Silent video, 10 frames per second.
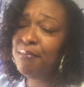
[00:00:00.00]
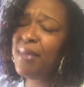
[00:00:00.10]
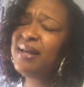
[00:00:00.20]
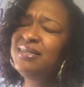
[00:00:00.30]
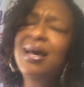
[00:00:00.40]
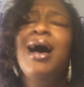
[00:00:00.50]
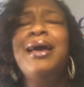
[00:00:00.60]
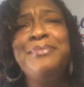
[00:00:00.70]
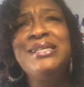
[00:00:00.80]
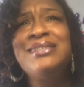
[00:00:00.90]
My
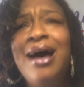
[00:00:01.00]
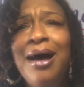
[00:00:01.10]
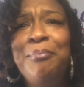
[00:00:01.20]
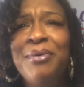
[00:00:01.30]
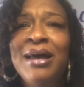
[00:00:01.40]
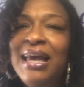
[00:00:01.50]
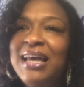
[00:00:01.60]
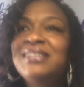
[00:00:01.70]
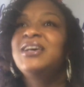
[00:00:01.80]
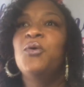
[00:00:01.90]
time is up.
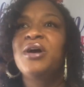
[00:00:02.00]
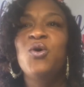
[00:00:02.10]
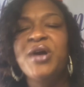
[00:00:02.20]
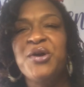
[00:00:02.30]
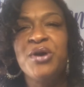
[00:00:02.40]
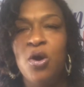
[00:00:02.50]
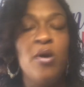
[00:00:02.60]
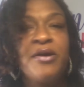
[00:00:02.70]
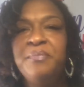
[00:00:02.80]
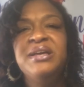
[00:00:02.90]
It's going quicker and
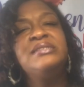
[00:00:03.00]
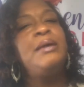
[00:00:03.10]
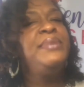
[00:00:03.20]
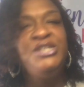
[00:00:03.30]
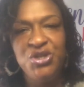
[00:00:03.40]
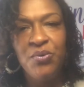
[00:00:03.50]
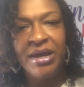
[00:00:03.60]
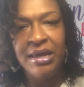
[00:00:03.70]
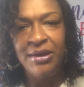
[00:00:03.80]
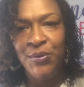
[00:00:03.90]
quicker because I'm
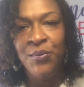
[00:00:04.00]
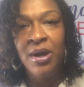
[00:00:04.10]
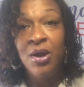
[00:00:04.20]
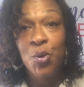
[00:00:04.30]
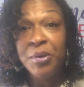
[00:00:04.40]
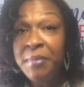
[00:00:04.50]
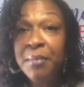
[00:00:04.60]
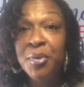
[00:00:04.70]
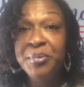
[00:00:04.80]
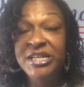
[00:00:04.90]
enjoying you.
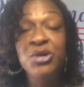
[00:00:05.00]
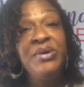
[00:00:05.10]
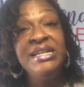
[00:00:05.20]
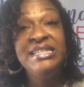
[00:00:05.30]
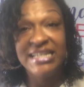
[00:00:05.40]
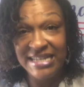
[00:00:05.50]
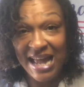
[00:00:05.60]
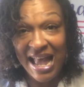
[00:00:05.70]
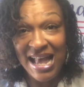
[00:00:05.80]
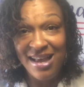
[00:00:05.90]
Remember, between
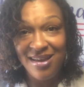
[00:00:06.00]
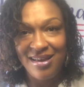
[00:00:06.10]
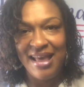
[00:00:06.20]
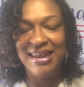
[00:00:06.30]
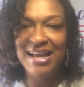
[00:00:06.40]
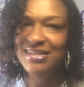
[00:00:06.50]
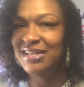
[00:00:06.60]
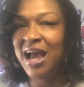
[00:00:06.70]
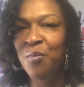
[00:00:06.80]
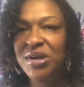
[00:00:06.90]
today and next
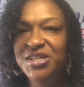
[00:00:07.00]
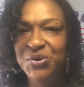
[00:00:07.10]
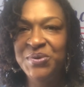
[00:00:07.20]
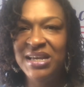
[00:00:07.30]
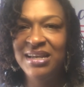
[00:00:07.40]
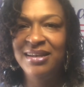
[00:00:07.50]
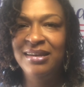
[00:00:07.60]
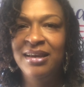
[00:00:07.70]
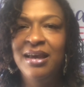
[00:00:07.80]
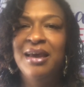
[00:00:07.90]
time we tune in,
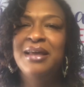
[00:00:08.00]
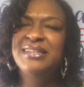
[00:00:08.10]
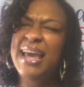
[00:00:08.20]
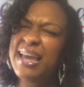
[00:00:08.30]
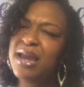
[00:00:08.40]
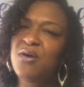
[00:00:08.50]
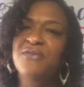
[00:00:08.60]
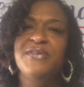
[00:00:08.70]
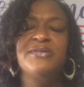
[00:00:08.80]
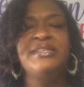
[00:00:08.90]
take care
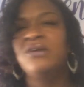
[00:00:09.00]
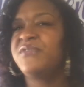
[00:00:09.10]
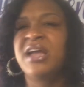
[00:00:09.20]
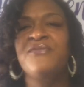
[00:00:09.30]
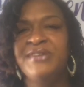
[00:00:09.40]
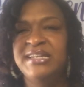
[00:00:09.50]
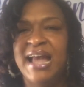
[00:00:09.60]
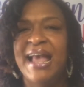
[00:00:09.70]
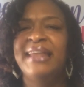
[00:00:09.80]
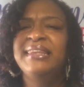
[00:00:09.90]
of yourself every
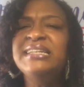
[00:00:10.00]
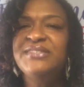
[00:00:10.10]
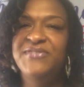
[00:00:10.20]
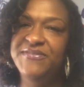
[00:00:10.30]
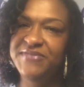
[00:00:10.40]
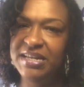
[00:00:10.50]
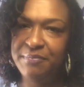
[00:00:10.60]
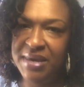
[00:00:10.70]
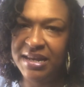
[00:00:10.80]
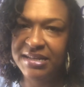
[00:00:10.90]
day, at least
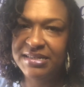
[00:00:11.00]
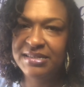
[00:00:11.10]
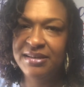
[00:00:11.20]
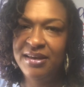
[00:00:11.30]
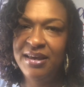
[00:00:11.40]
15 minutes.